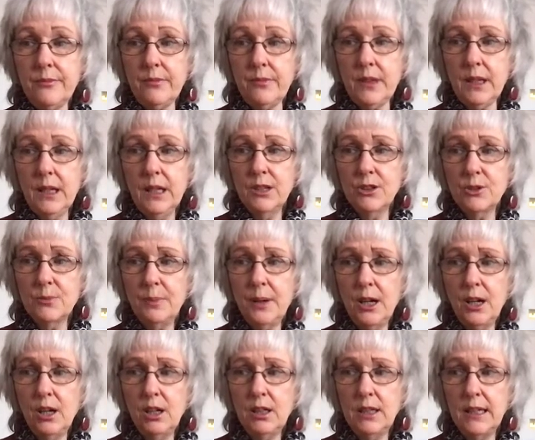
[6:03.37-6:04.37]
It's
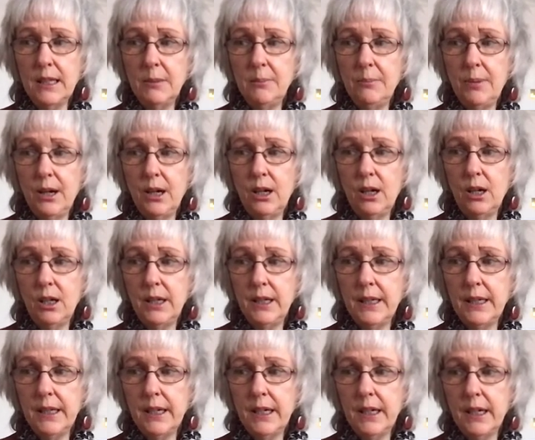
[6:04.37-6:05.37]
partly by